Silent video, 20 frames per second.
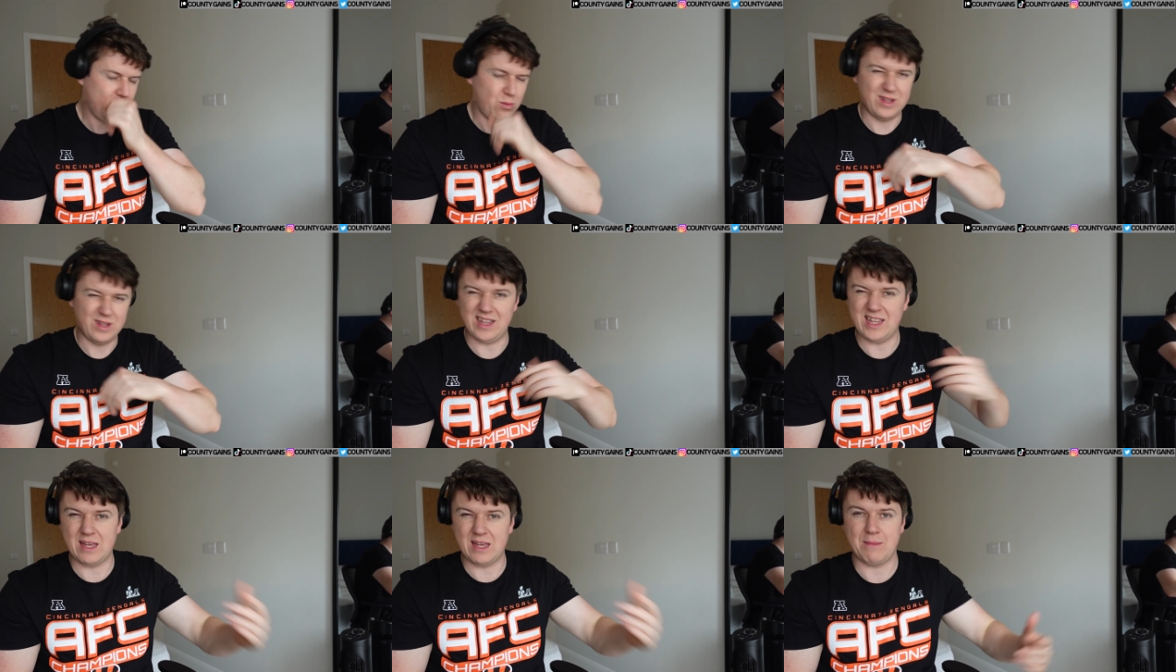
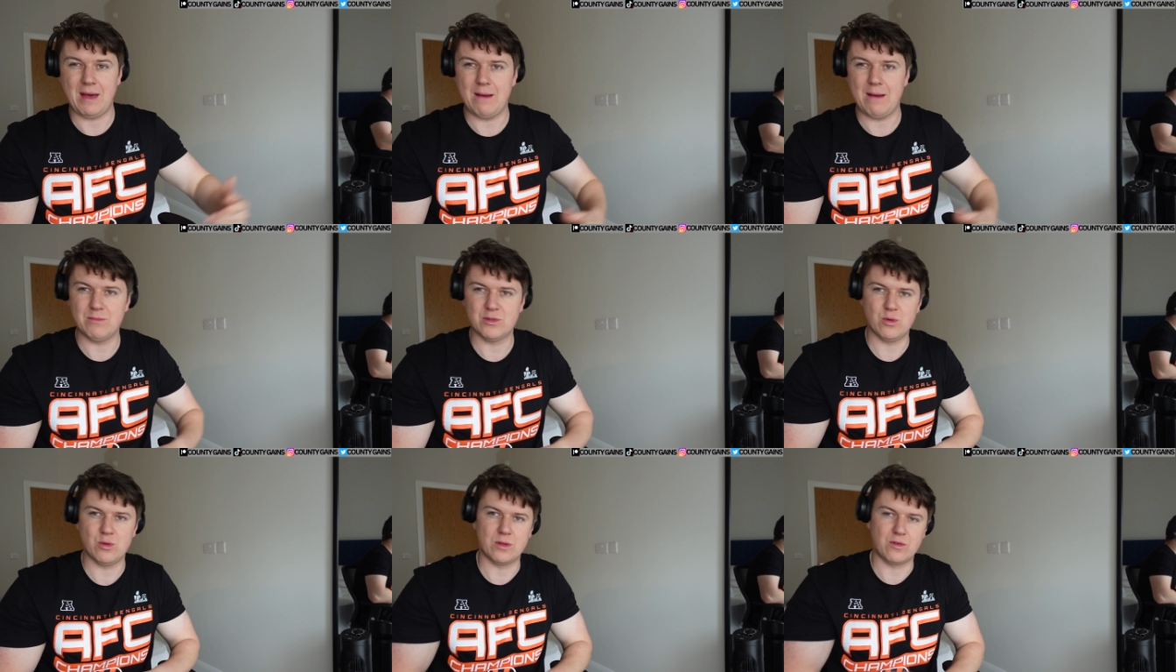with Liam
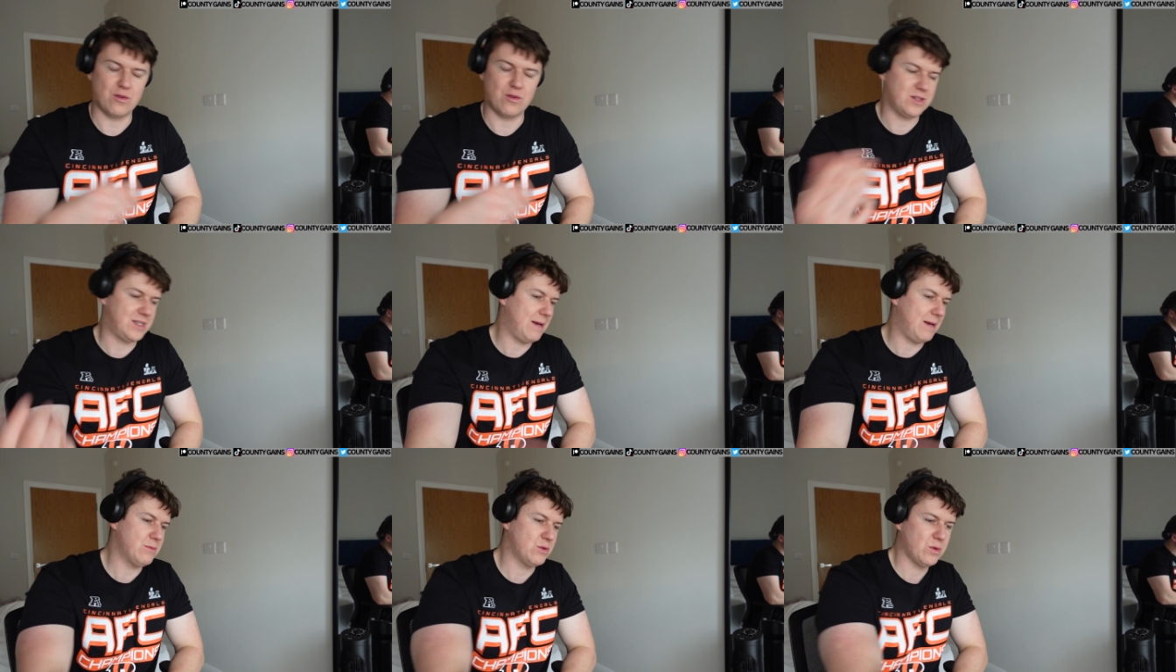Hemsworth,
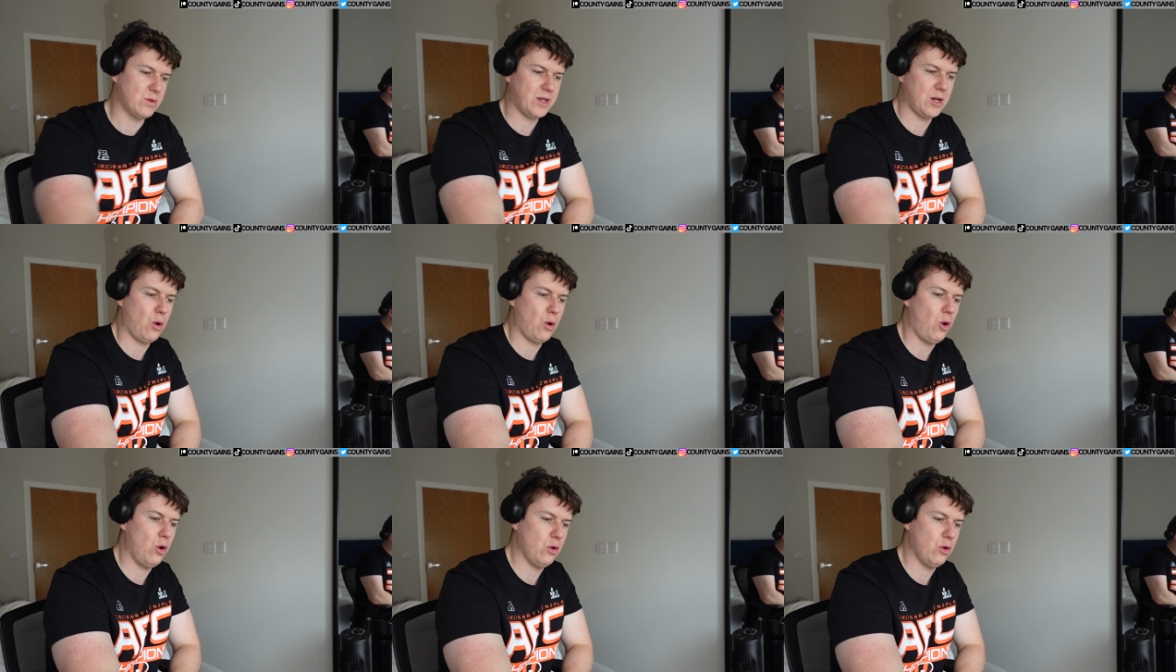Chris Hemsworth,
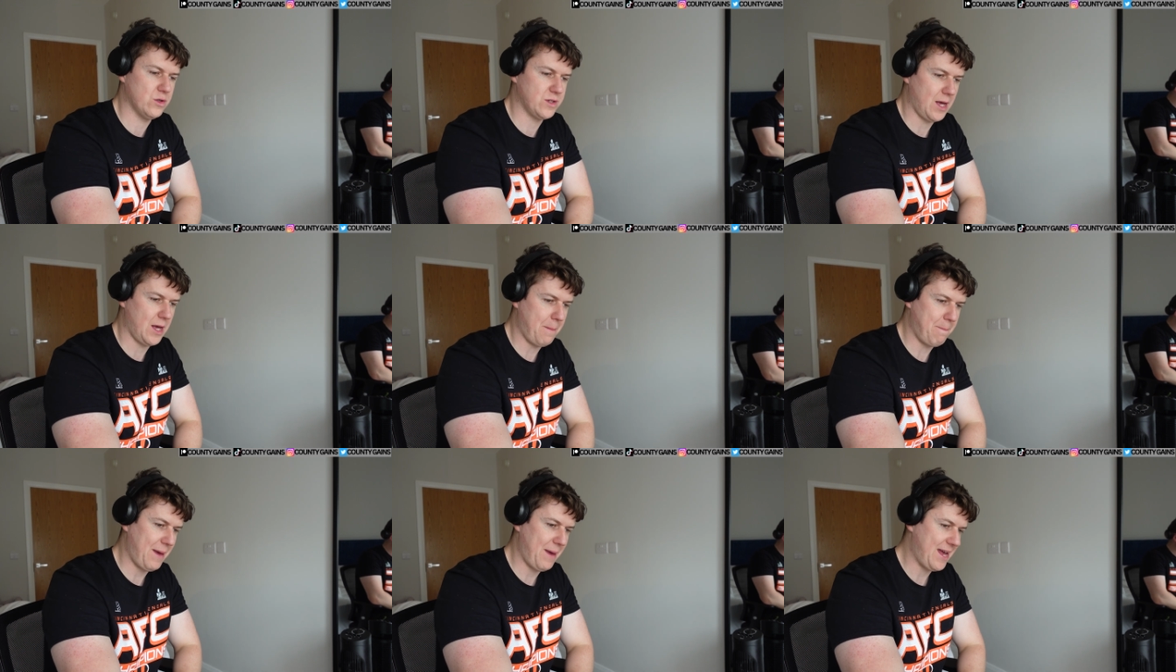you know, all
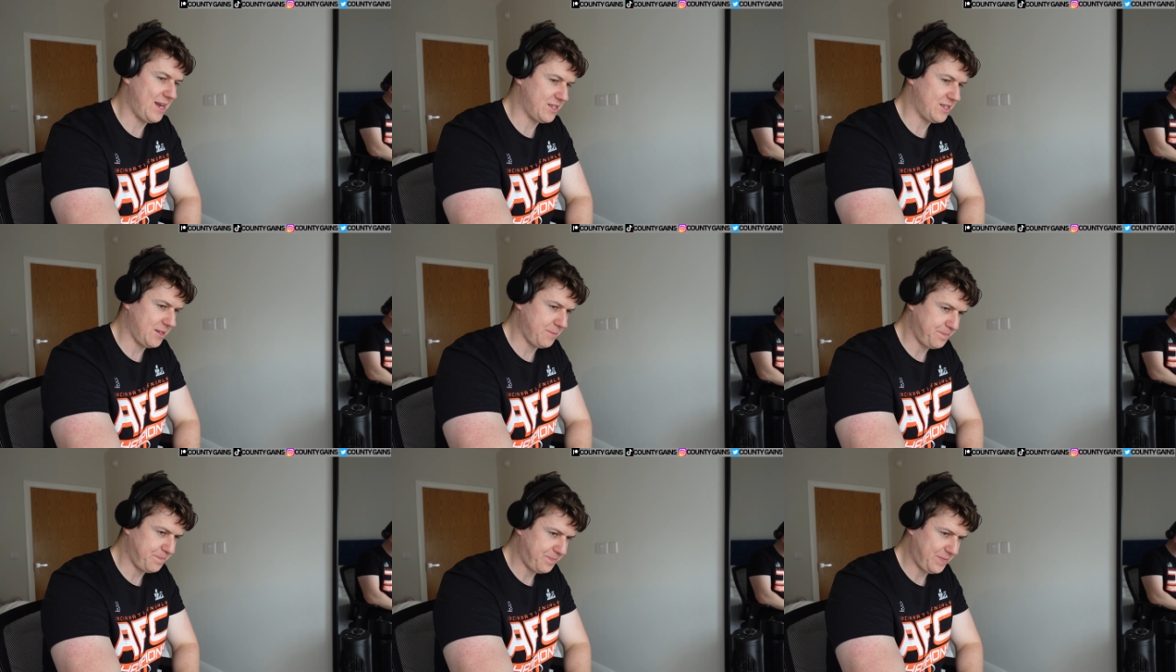those
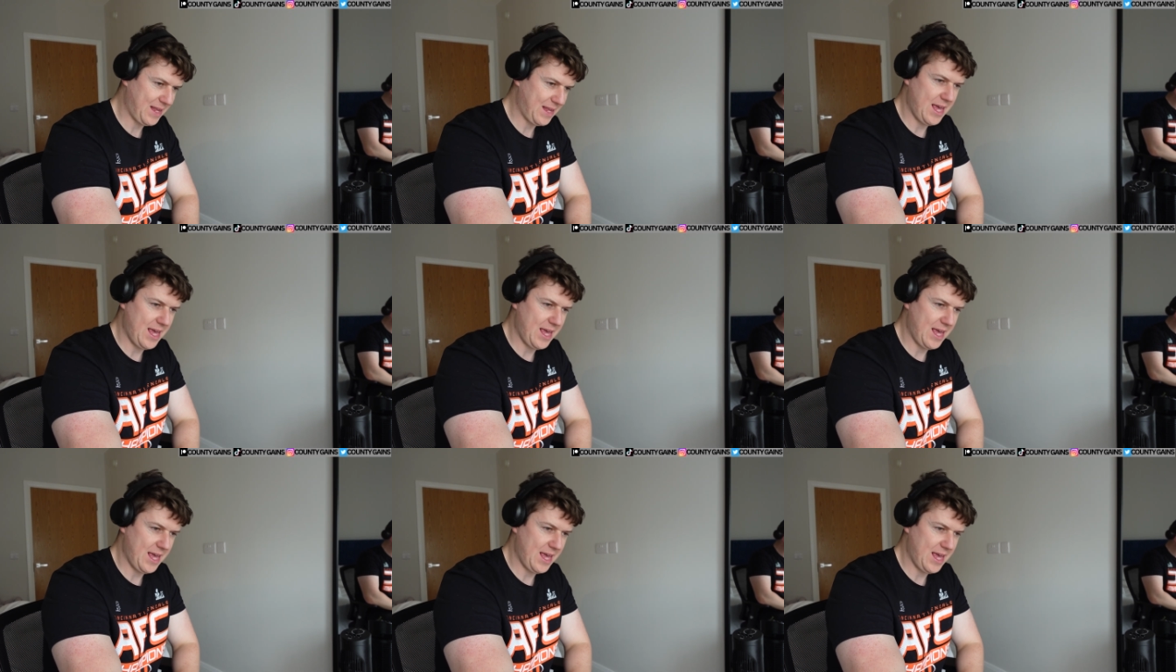amazing